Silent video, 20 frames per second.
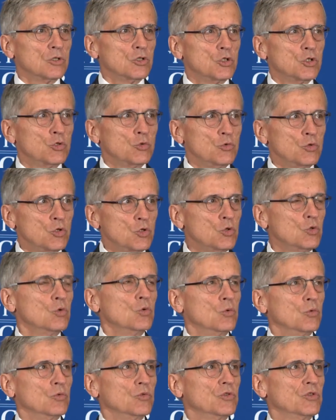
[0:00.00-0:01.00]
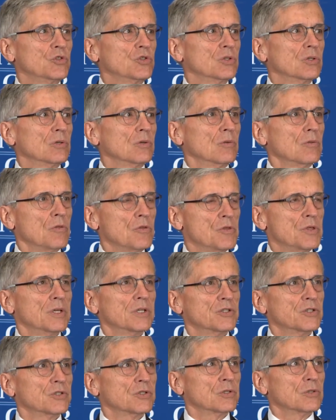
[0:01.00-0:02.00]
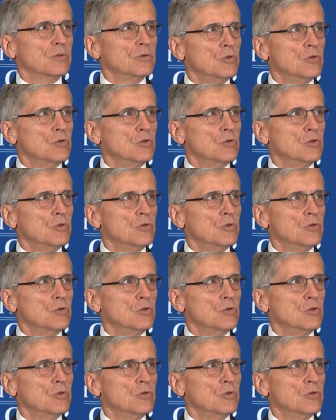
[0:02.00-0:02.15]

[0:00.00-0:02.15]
to use this